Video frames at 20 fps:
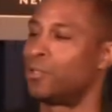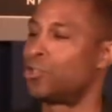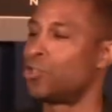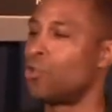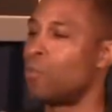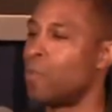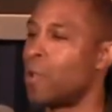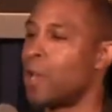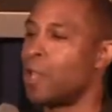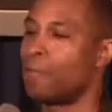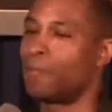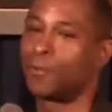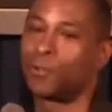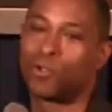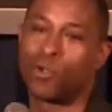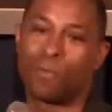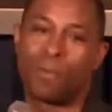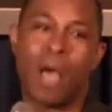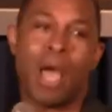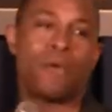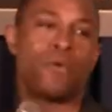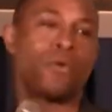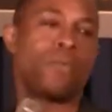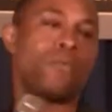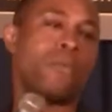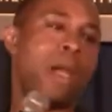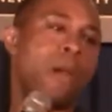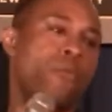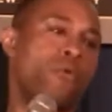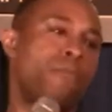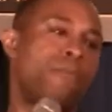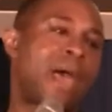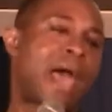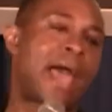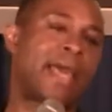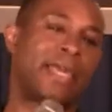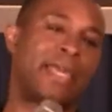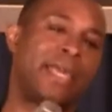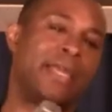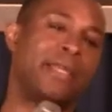Too many stupid. You remember
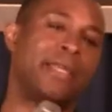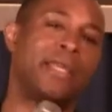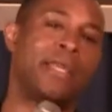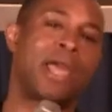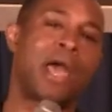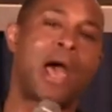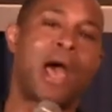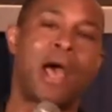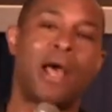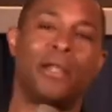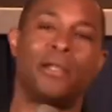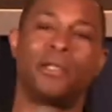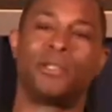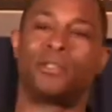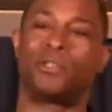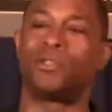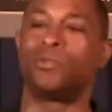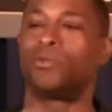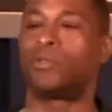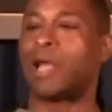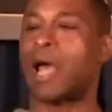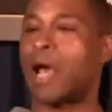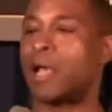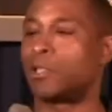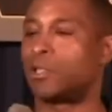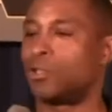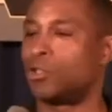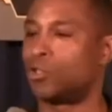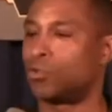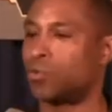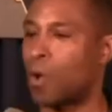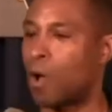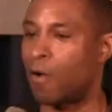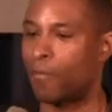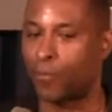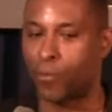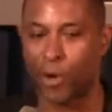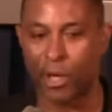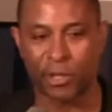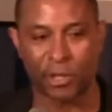back in the
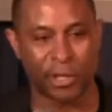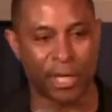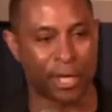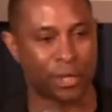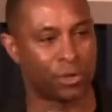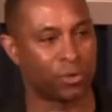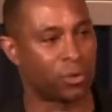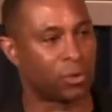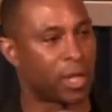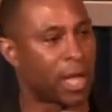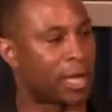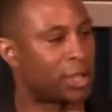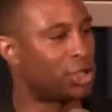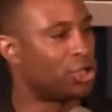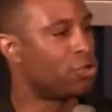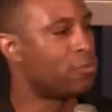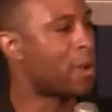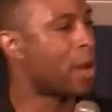2012 presidential election,